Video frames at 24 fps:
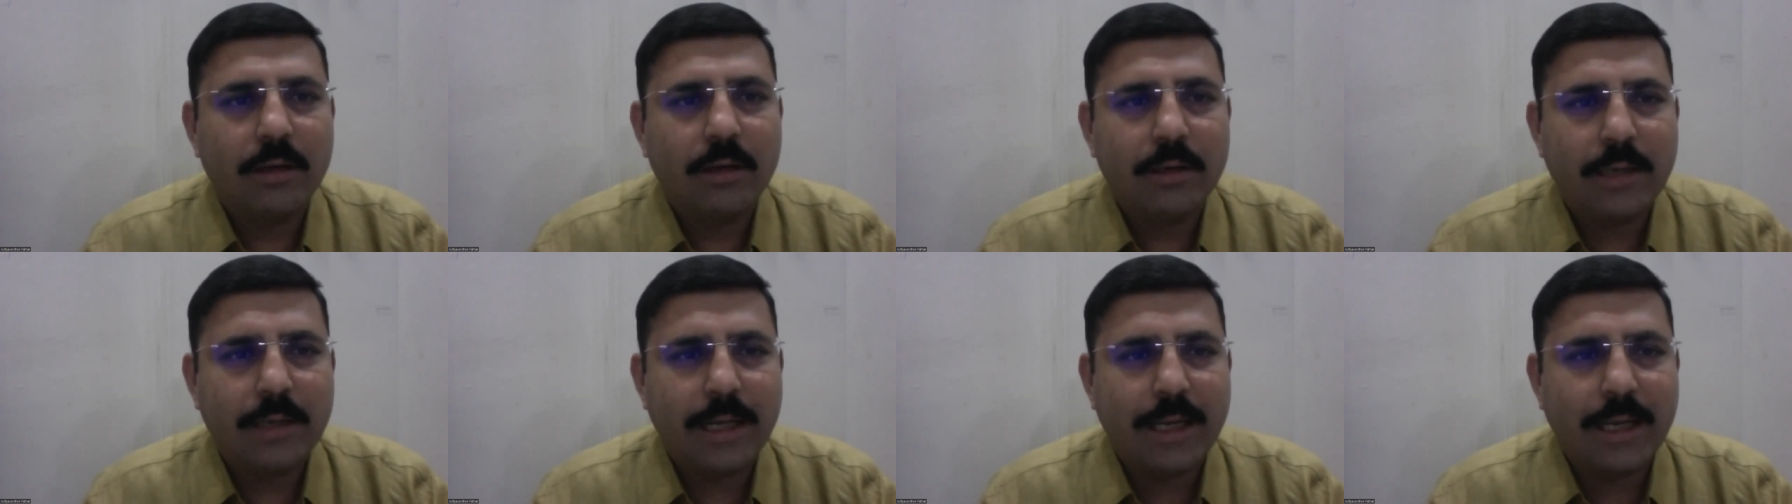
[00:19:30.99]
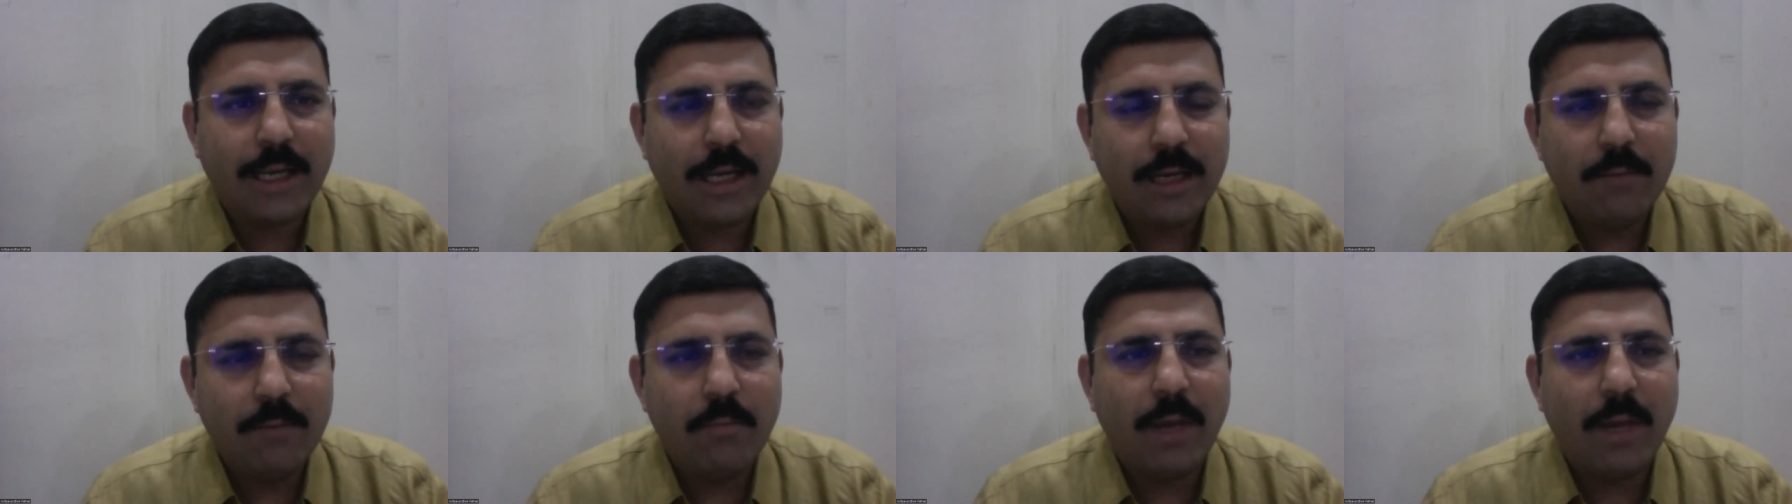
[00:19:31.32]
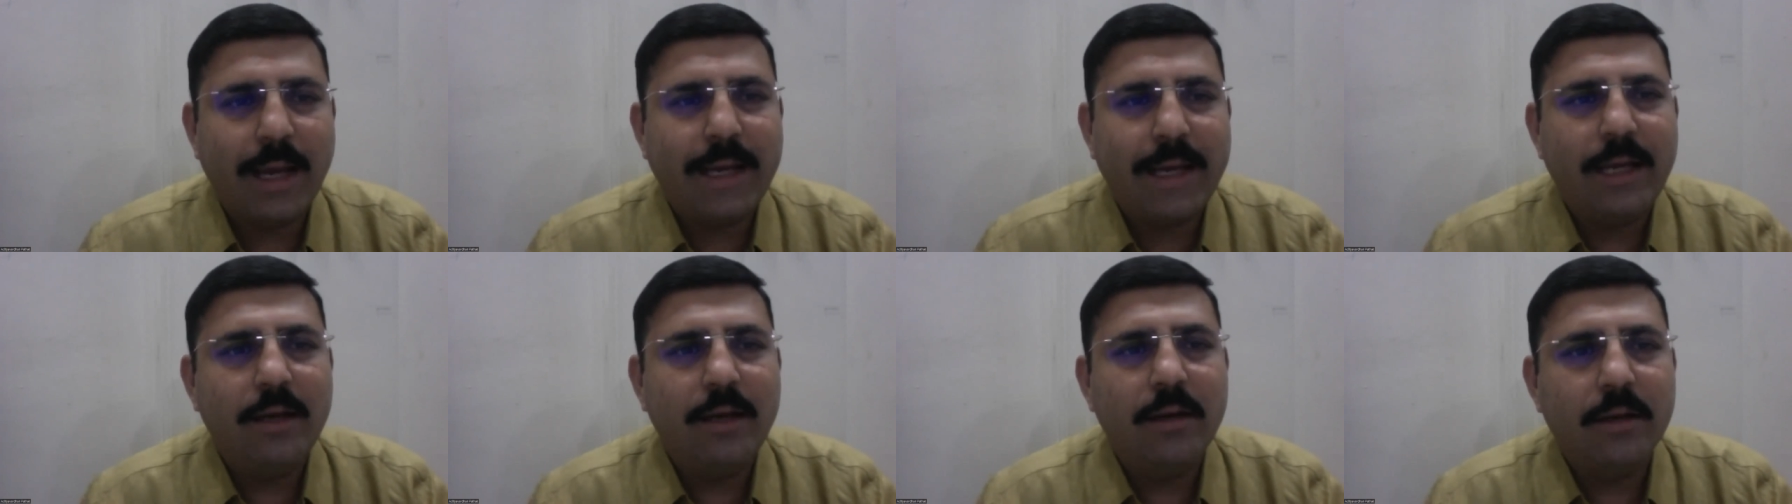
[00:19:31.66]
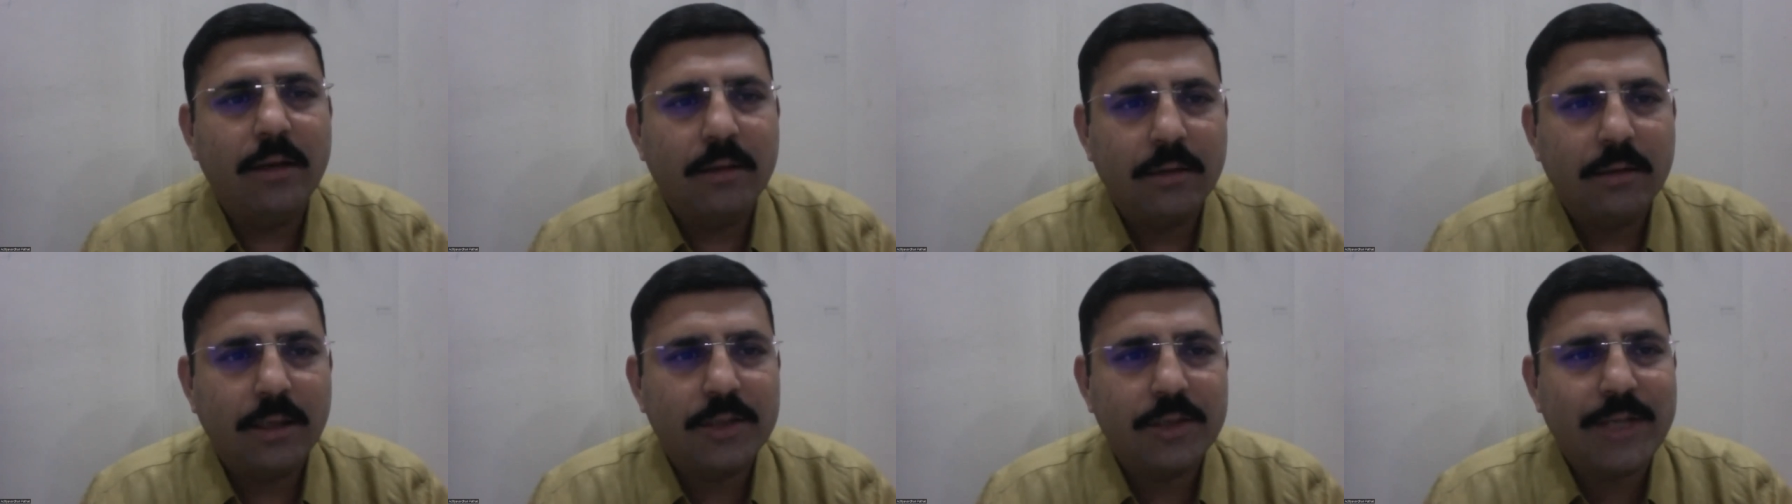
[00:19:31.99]
taking in
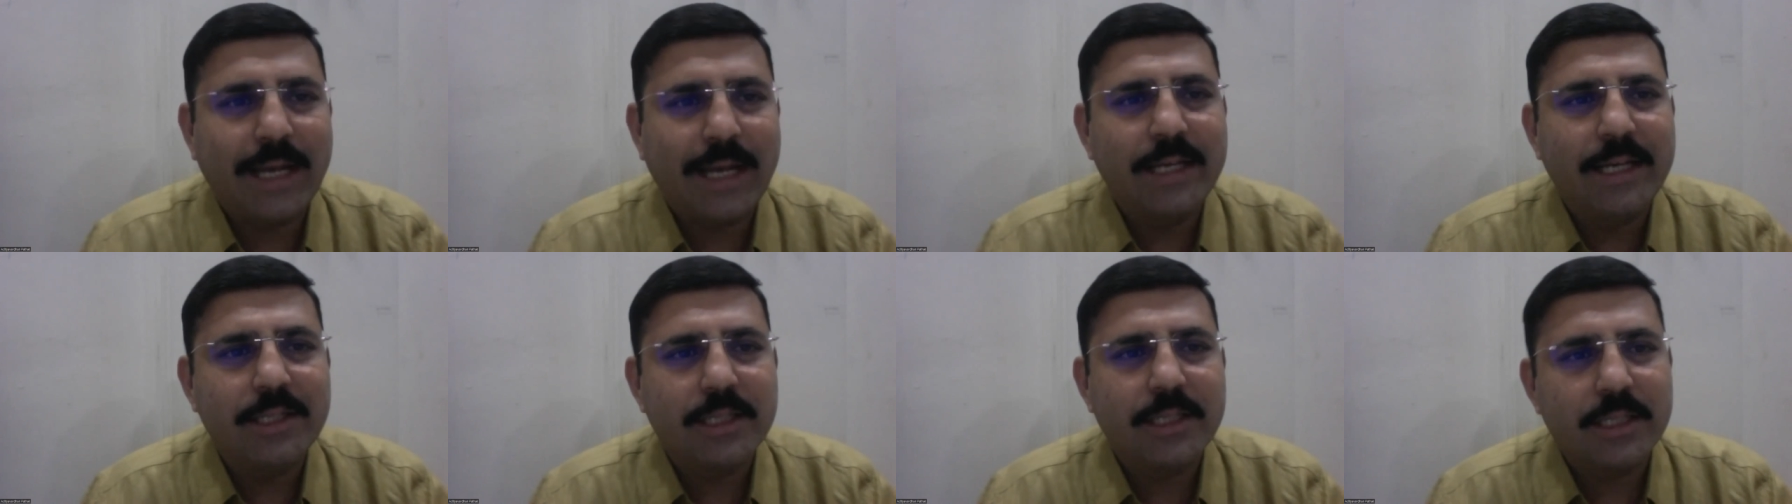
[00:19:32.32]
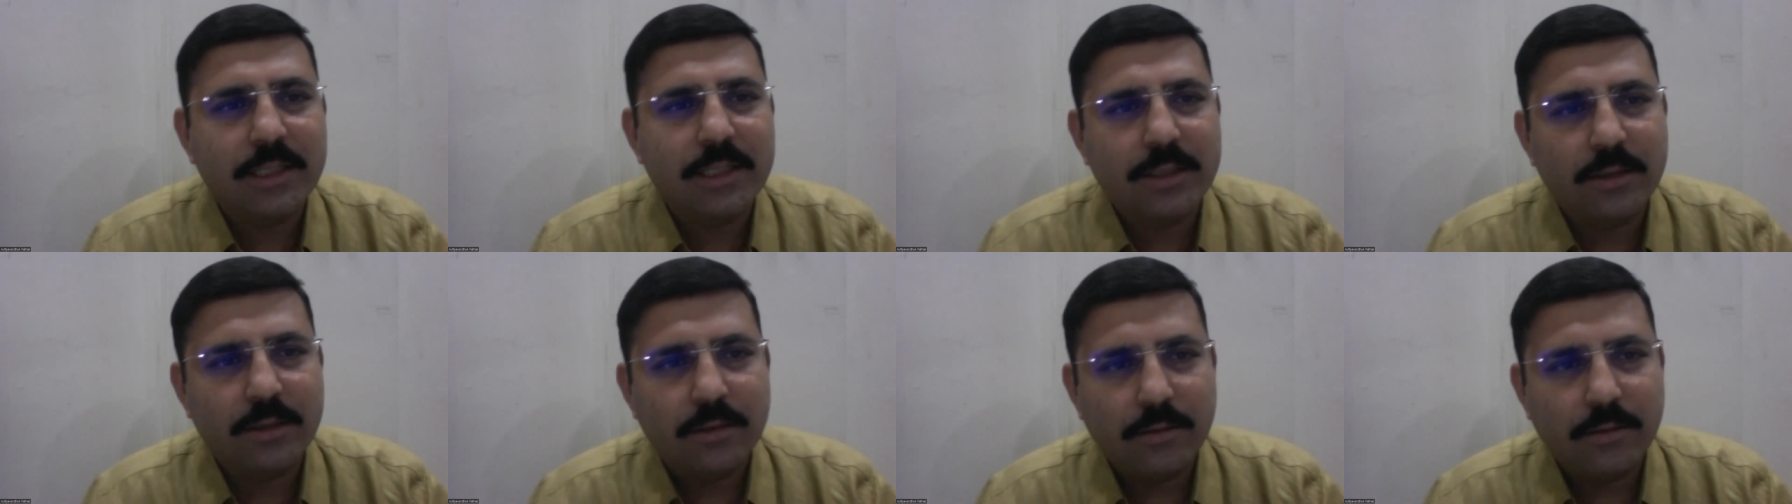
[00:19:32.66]
mind the challenges